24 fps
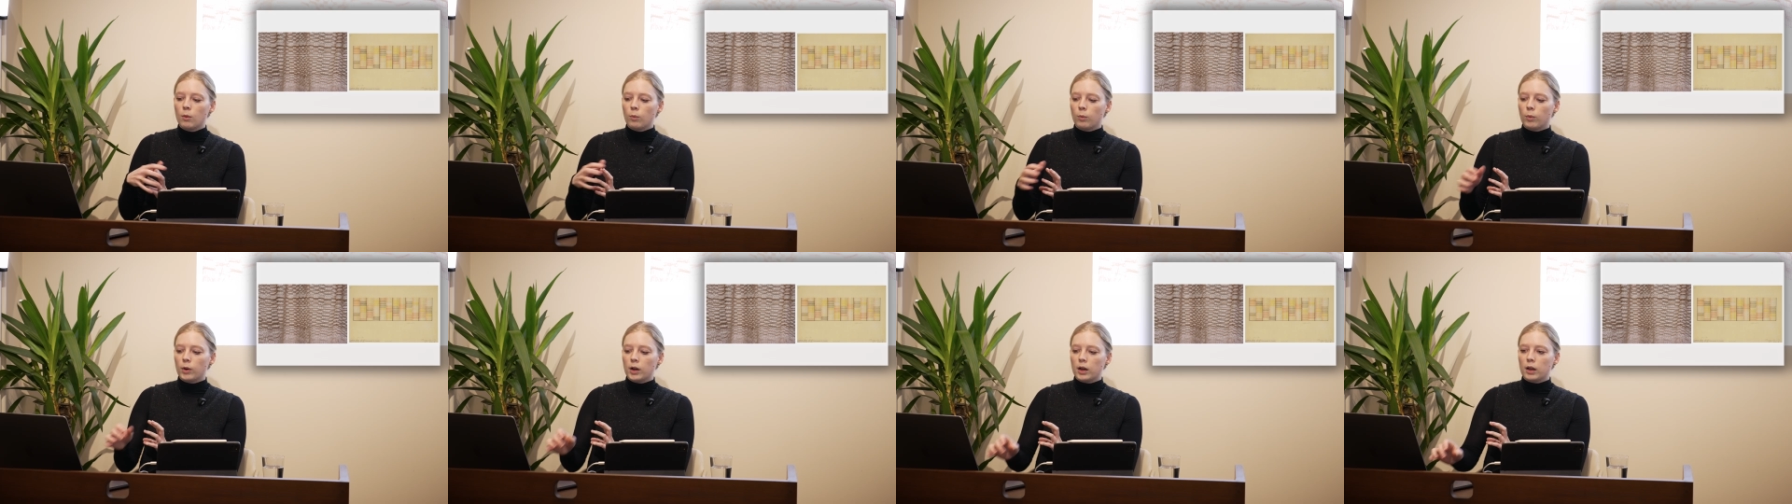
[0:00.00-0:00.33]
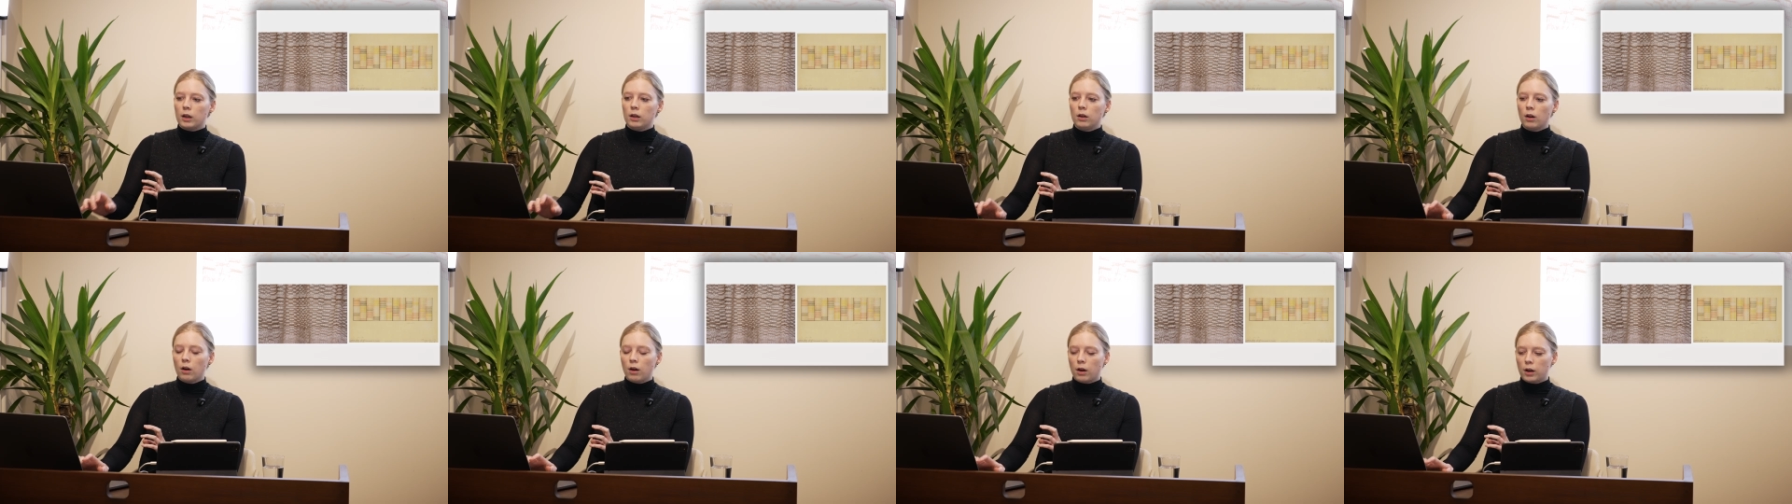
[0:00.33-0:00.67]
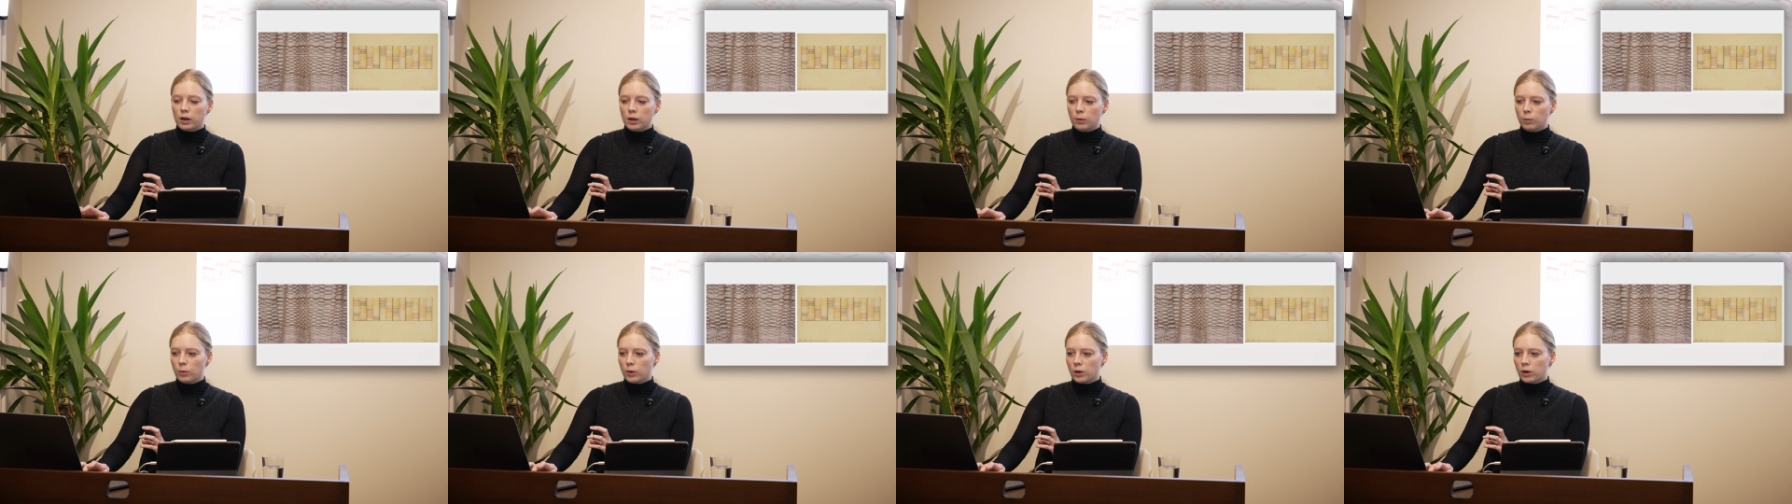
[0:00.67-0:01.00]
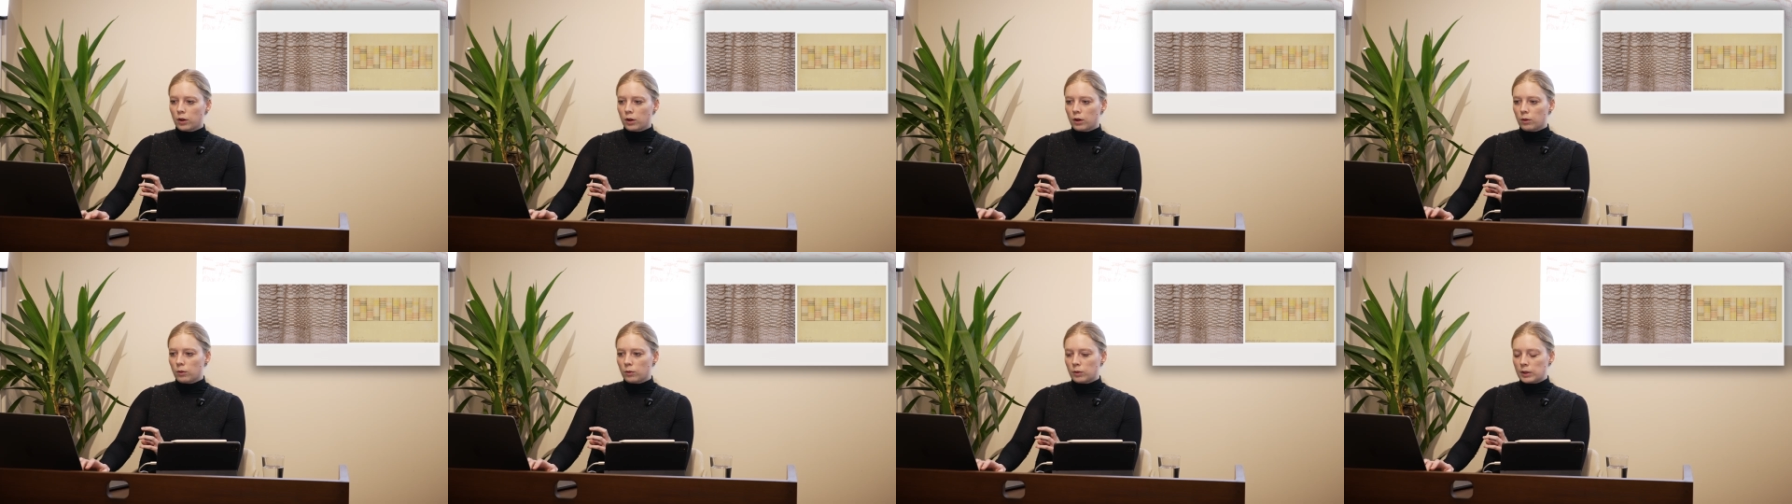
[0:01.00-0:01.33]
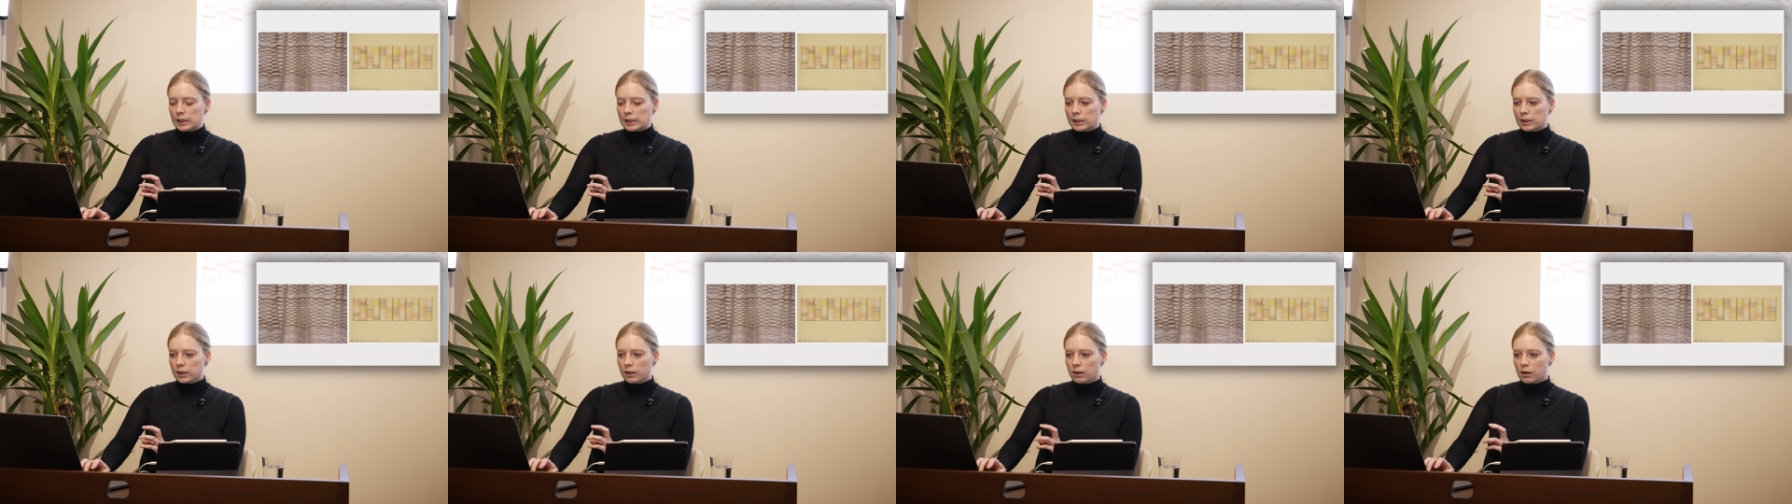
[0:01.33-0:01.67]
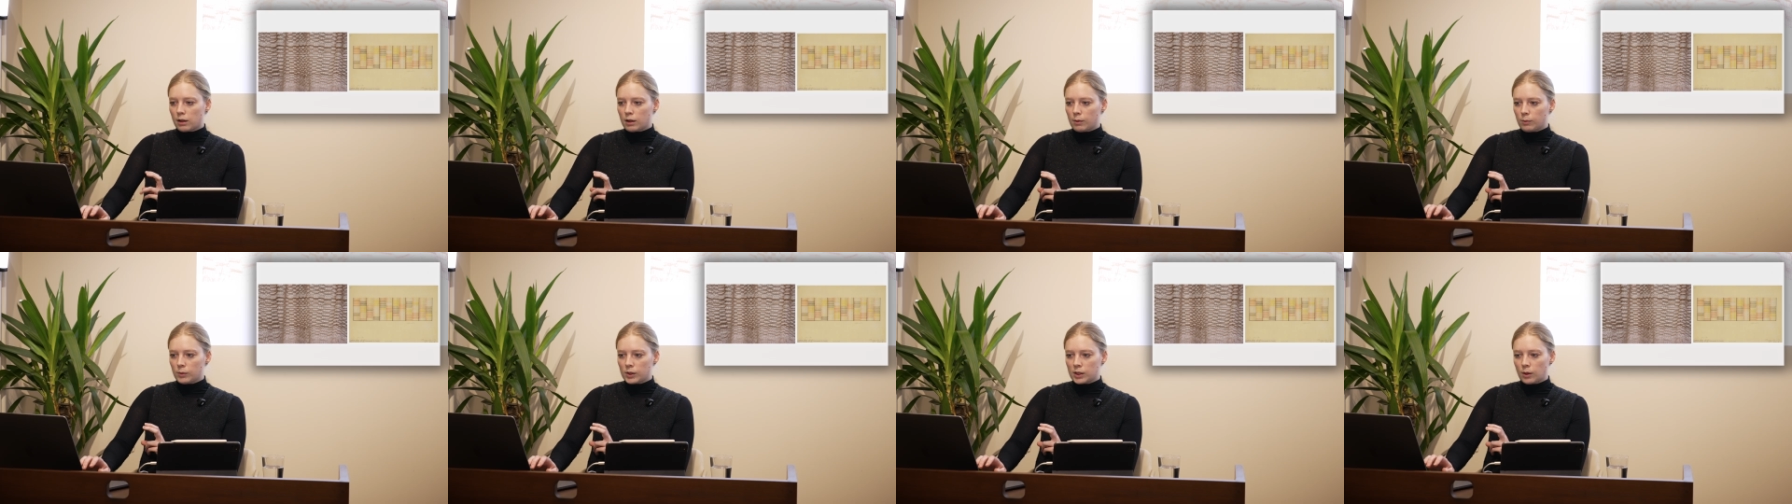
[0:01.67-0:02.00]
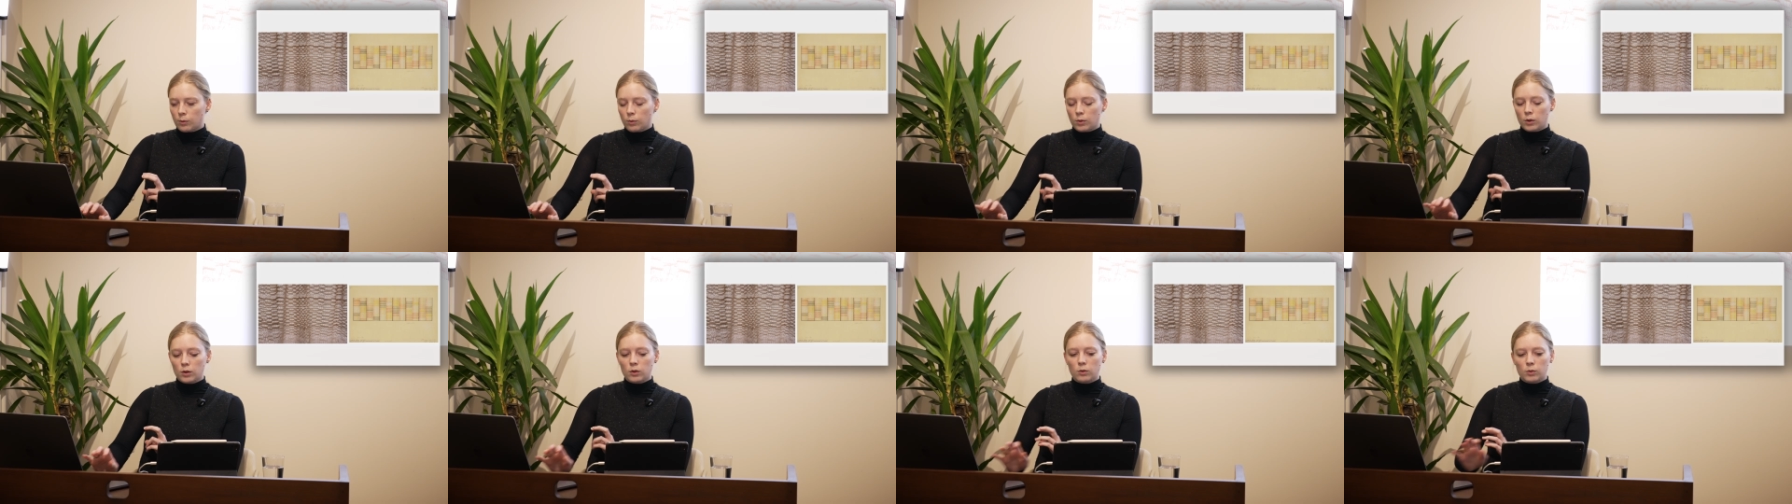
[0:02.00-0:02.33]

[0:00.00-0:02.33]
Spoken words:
But Audie Berger was someone